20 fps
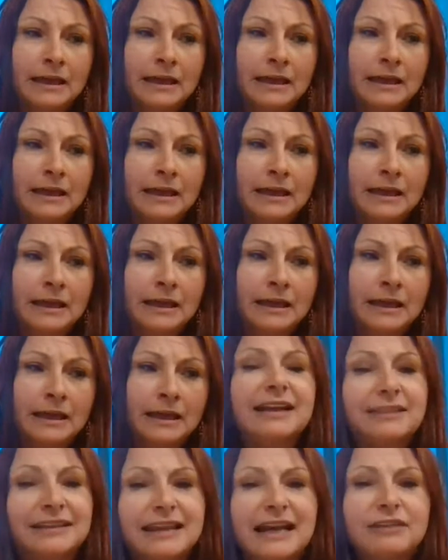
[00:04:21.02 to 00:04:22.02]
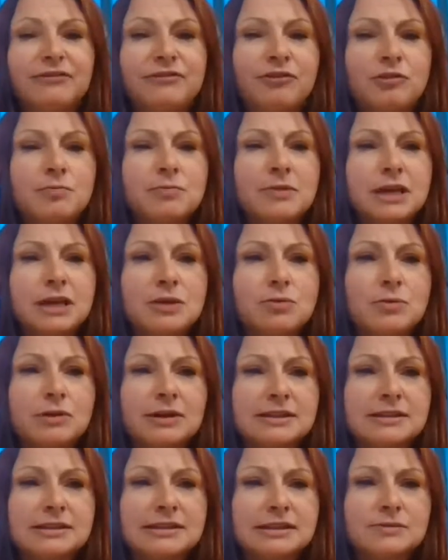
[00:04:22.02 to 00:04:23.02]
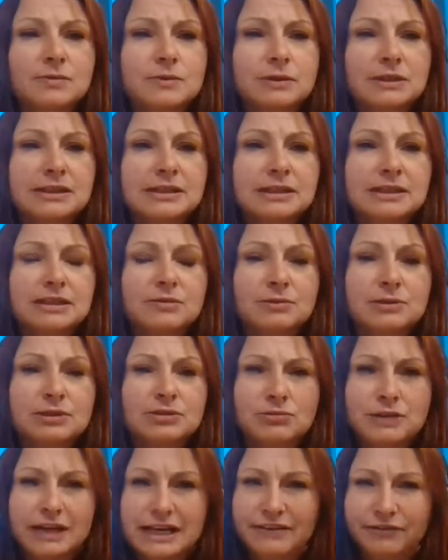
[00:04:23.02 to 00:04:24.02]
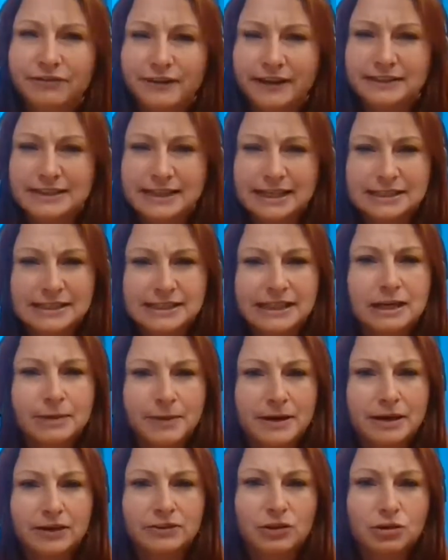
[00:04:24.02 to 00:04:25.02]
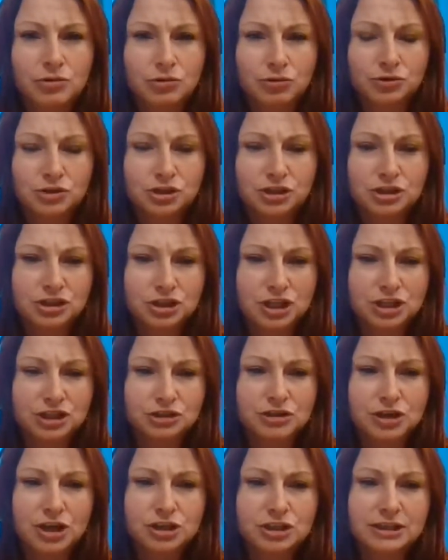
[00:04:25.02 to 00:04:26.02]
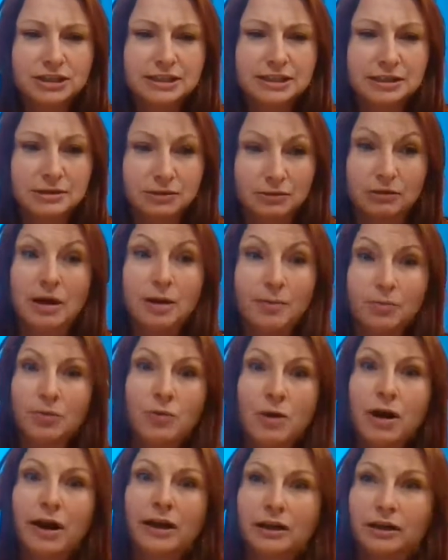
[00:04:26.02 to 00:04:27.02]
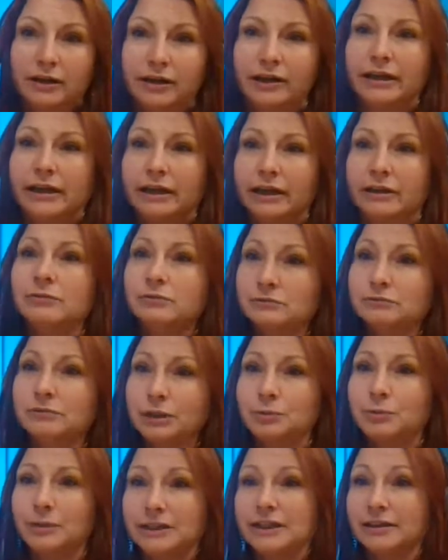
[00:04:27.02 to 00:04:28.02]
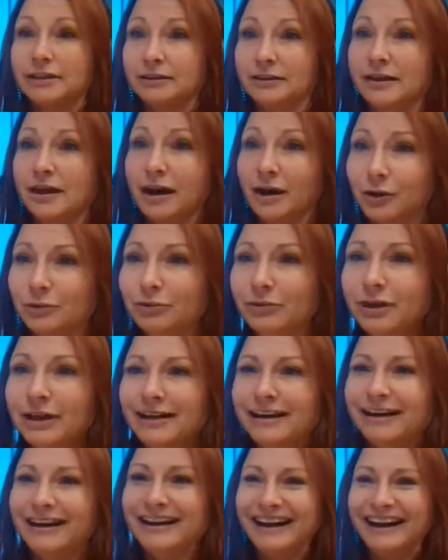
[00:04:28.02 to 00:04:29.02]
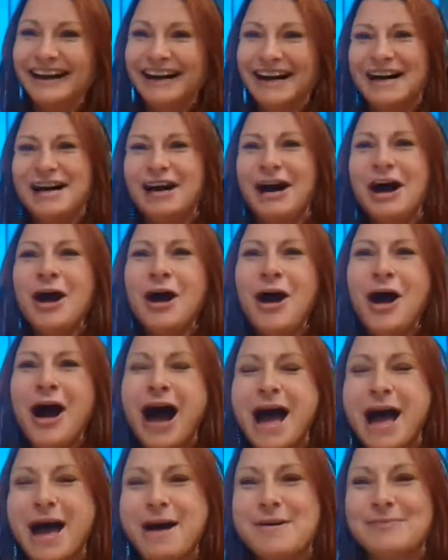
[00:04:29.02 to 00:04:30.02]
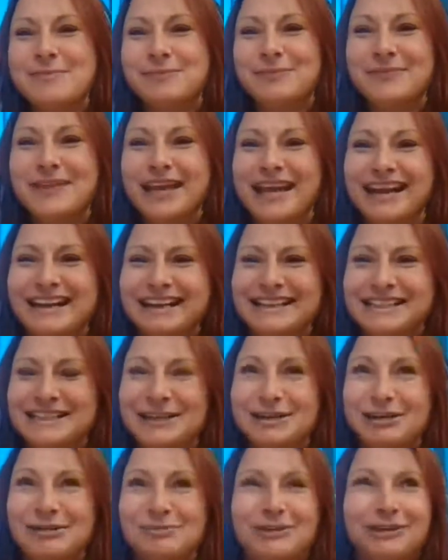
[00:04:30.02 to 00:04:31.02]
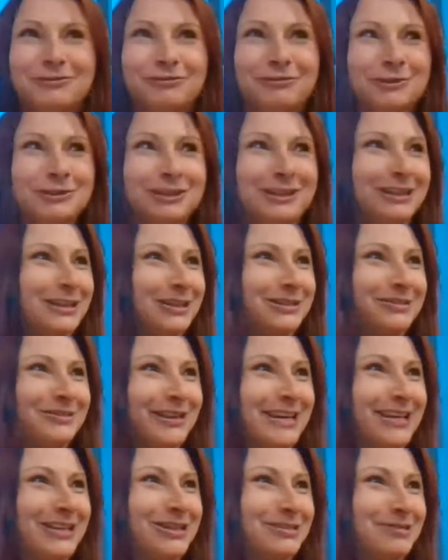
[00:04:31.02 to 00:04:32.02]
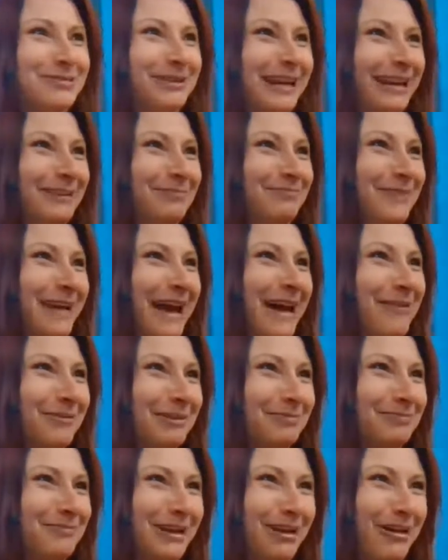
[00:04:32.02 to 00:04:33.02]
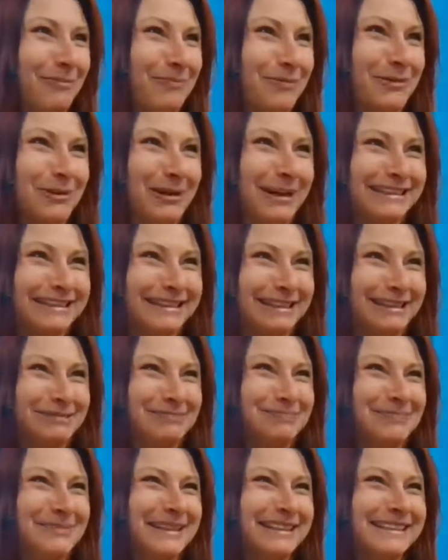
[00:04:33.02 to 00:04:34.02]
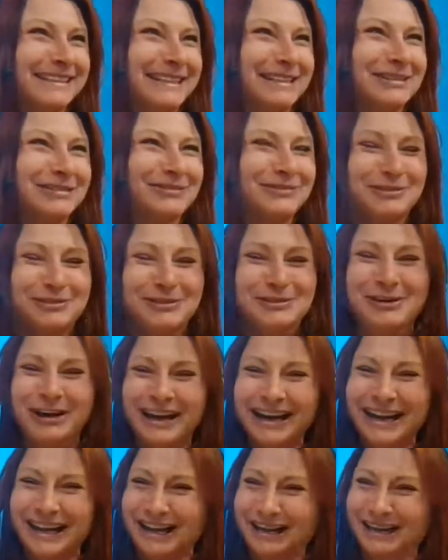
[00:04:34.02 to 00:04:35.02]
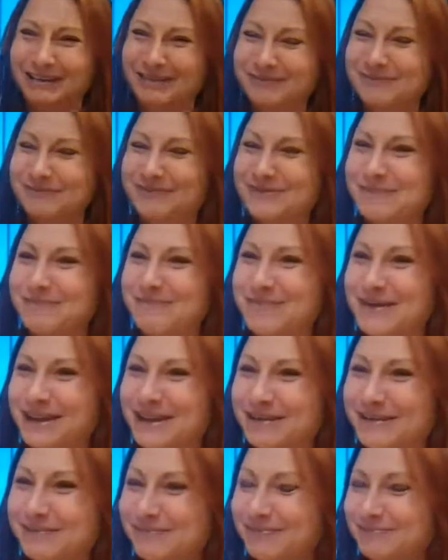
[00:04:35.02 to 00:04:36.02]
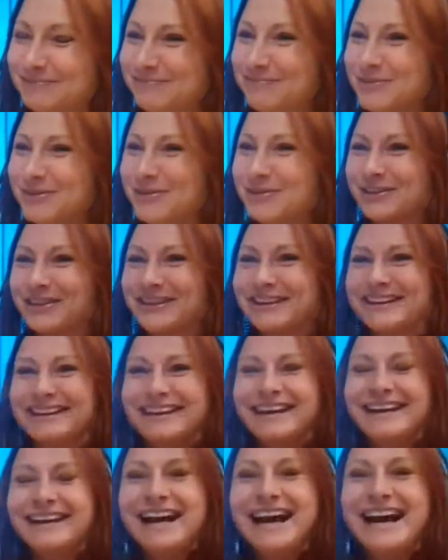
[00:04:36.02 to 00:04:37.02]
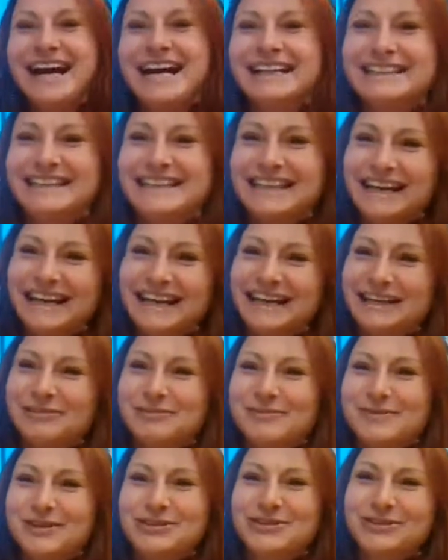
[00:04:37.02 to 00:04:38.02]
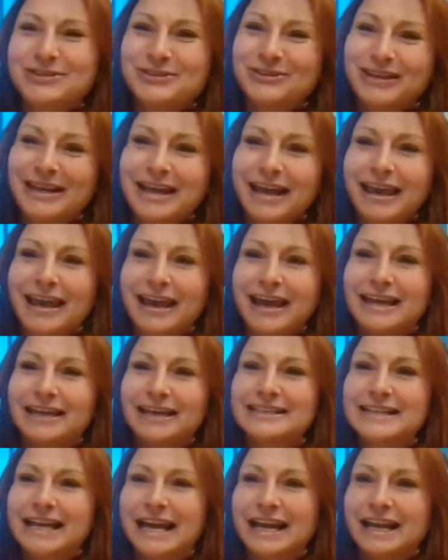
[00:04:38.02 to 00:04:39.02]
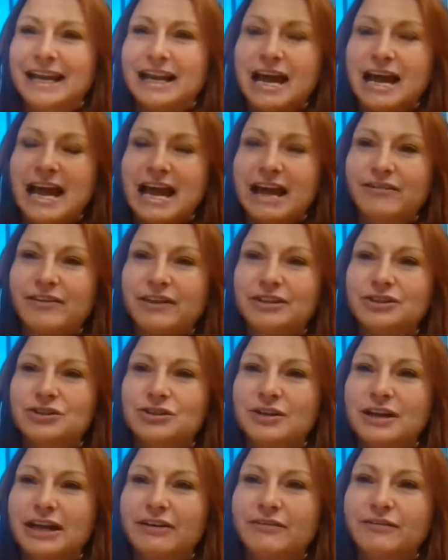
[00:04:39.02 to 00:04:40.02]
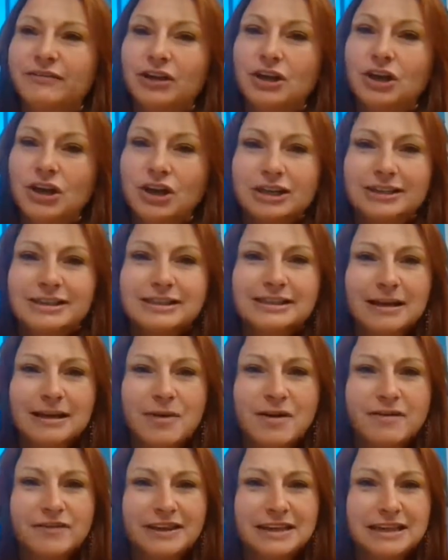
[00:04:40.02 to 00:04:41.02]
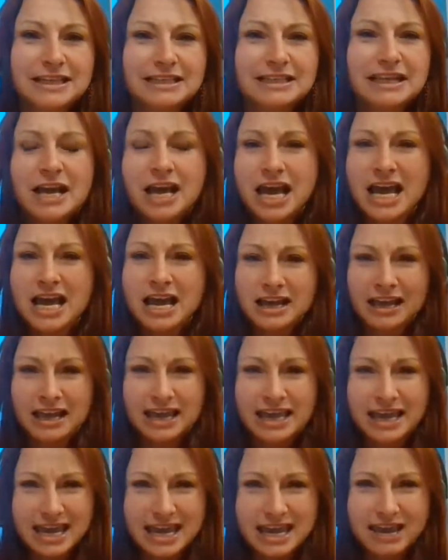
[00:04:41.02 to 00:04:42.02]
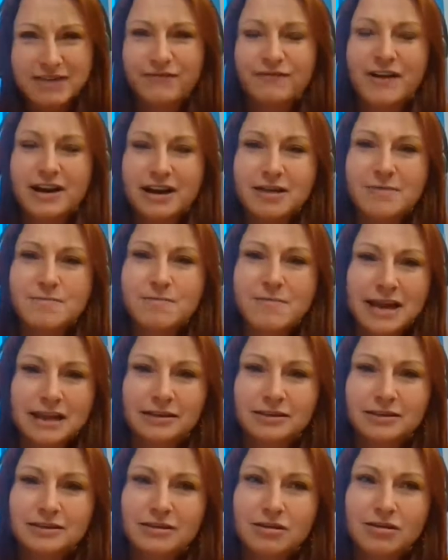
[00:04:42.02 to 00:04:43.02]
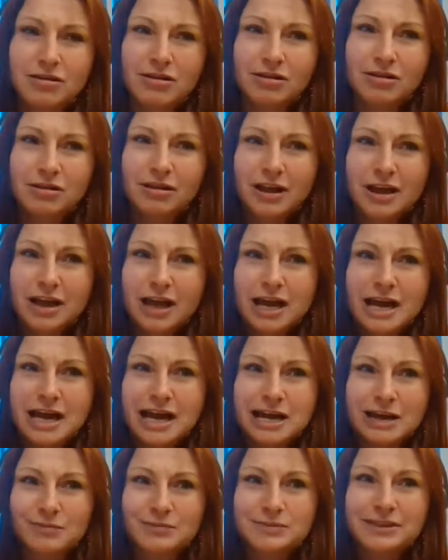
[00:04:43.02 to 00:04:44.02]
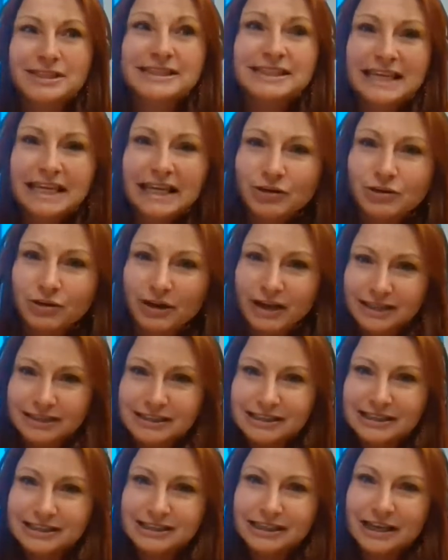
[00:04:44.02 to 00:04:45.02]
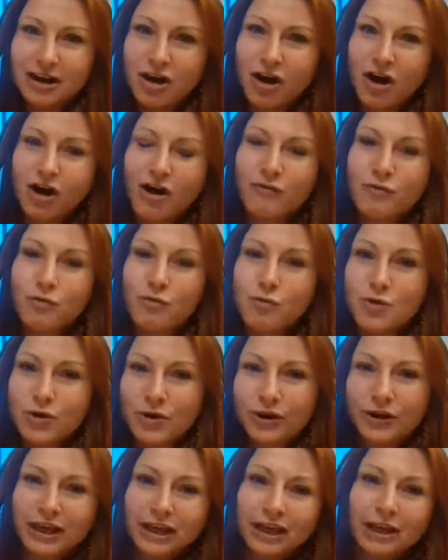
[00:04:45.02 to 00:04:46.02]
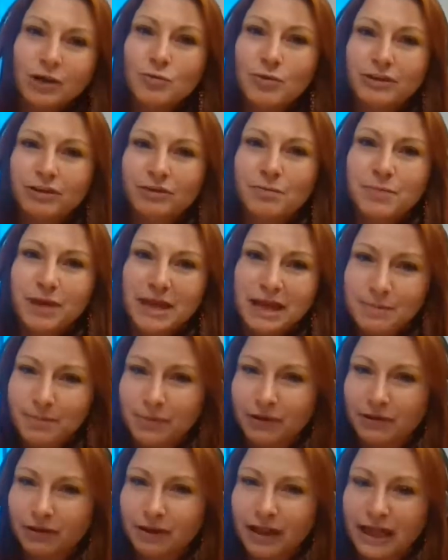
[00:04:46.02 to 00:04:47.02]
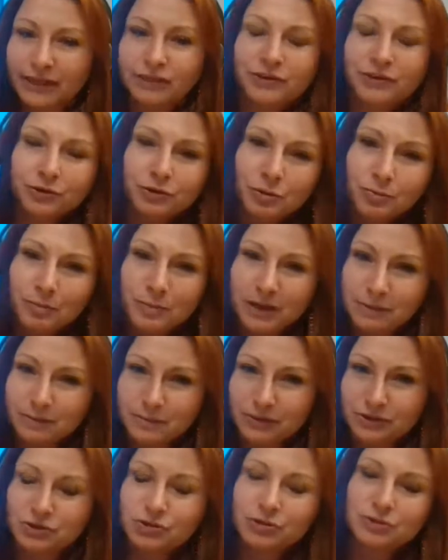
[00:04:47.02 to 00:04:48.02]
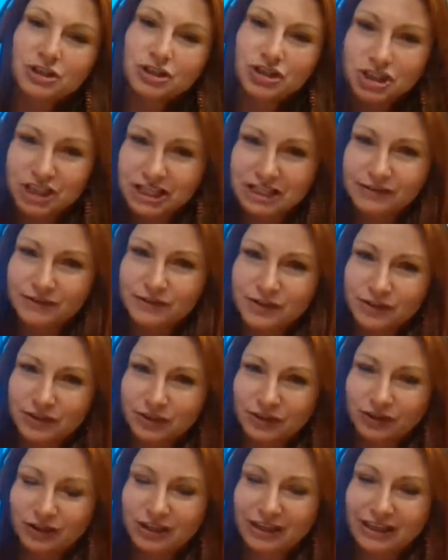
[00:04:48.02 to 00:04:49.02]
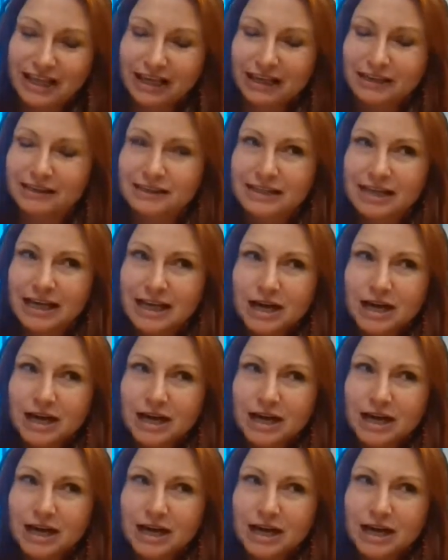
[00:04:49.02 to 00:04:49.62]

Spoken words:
So yes, that for me was really fantastic about the course. It's not just, number one, learning what we didn't know, and it's terrible at 40 years of age and having been operated in business for like the better more than a decade, almost 2 decades, and having to have learned some of these key fundamental secrets of working with people and through people to achieve certain things